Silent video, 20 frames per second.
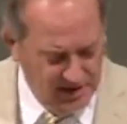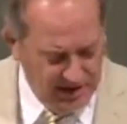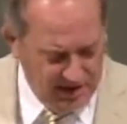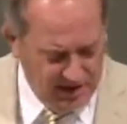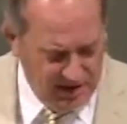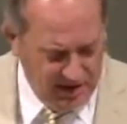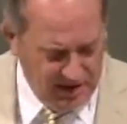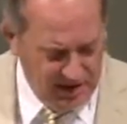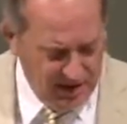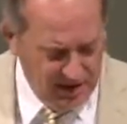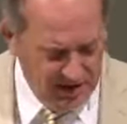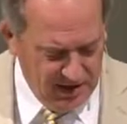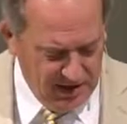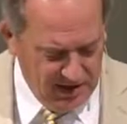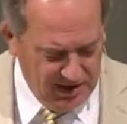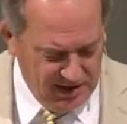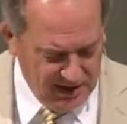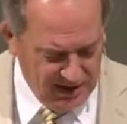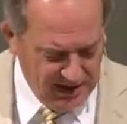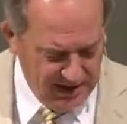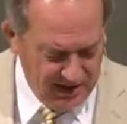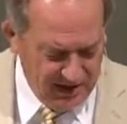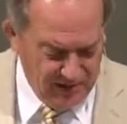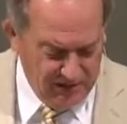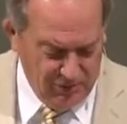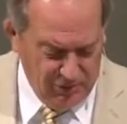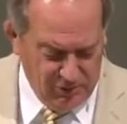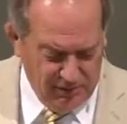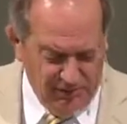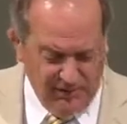carried into exile
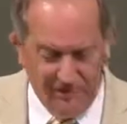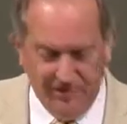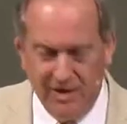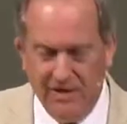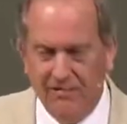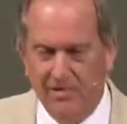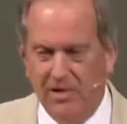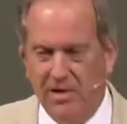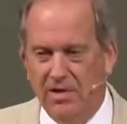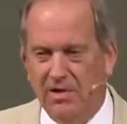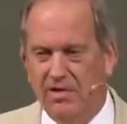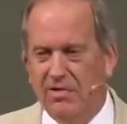more than 70